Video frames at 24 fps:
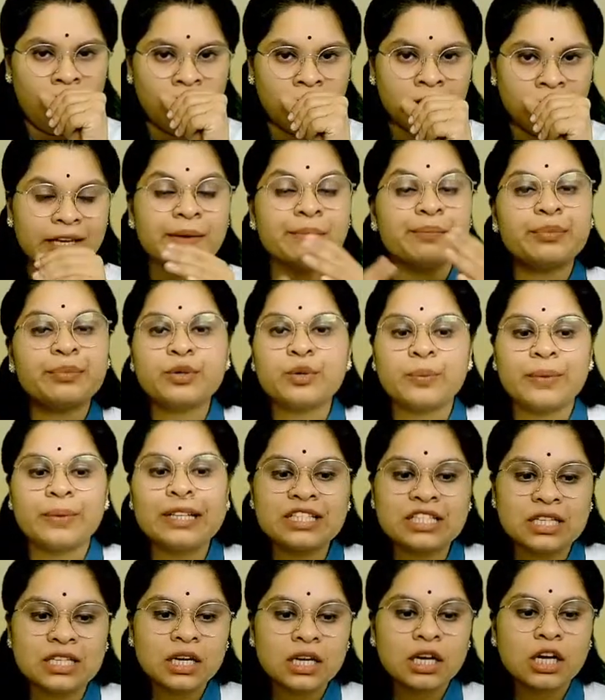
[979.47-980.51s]

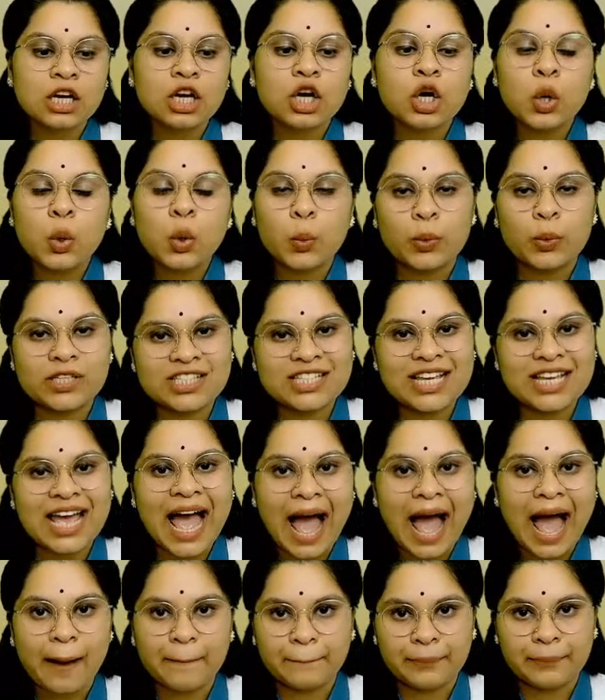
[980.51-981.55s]
improvements which
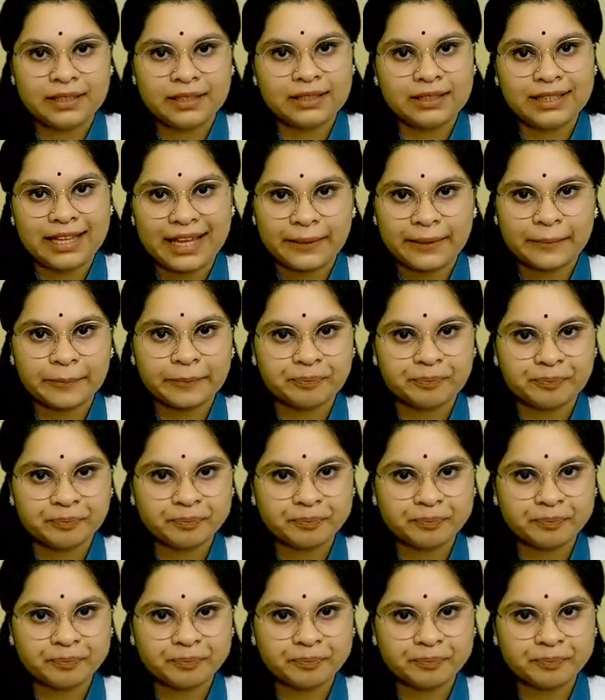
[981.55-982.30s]
happened then.